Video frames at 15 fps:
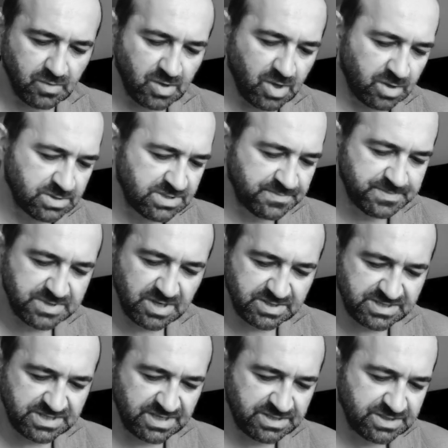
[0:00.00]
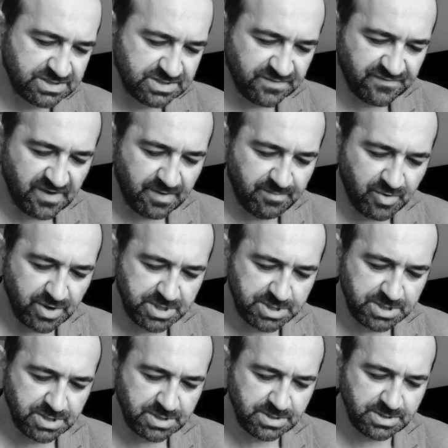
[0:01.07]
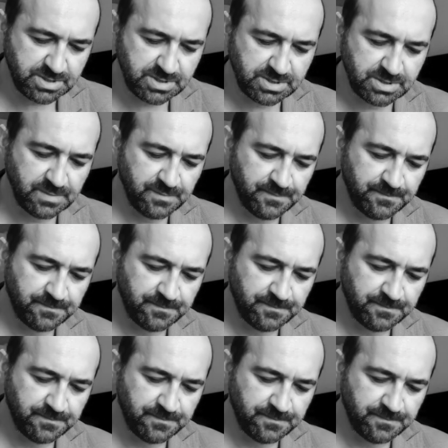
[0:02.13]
Concepts are centers of vibrations.